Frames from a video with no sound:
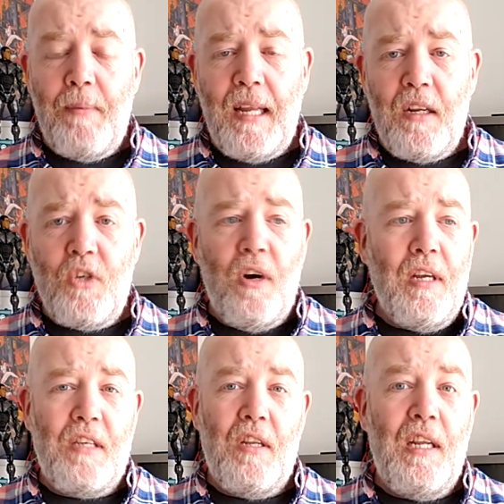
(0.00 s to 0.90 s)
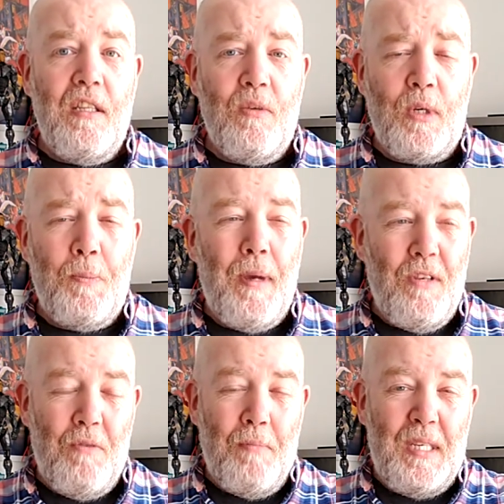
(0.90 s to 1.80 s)
I'm glad I tried it because I needed to
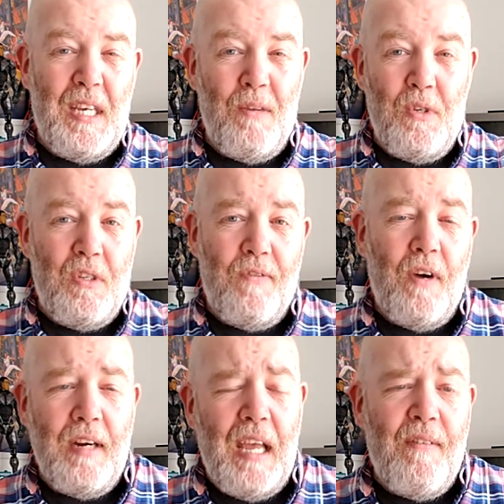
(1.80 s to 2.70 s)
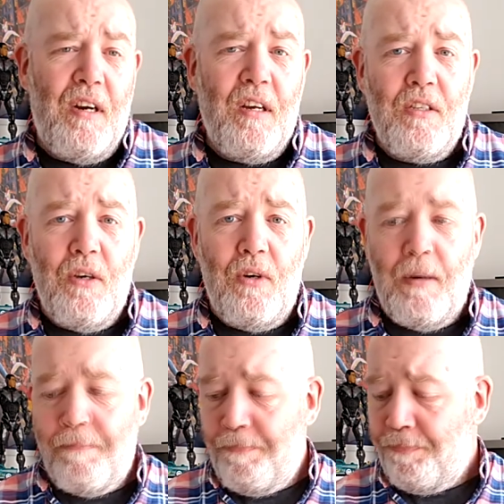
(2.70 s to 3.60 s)
experience it with myself just to find out if I liked it or not.